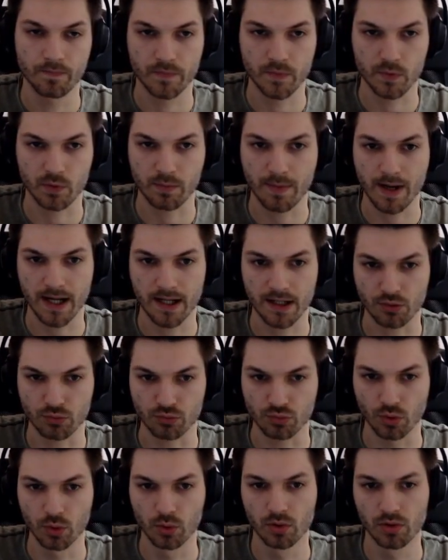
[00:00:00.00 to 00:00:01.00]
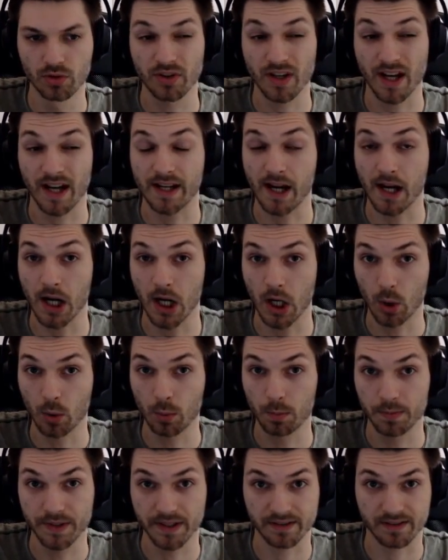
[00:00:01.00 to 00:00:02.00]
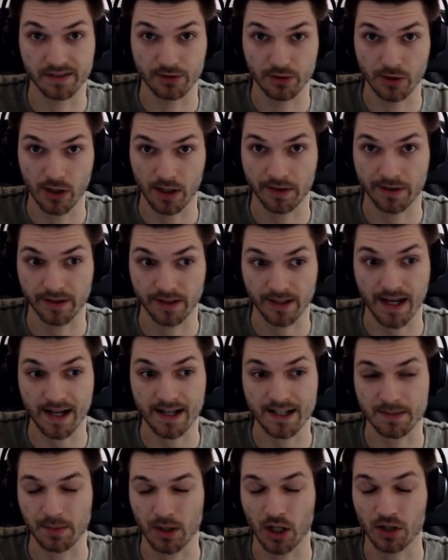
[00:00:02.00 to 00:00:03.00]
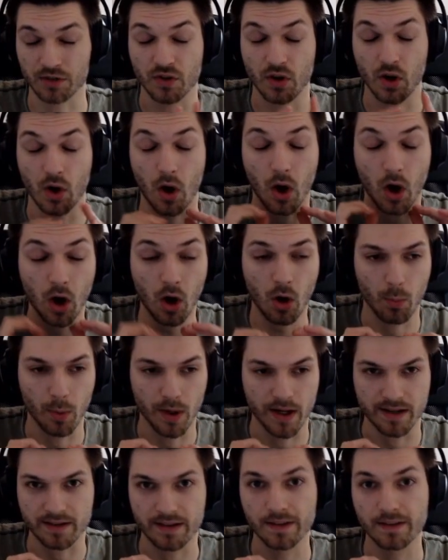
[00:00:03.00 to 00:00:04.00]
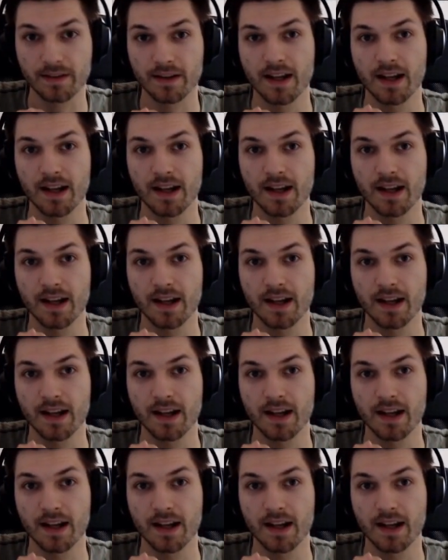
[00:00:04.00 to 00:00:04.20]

remaining rules. And I hope this is not the case, because always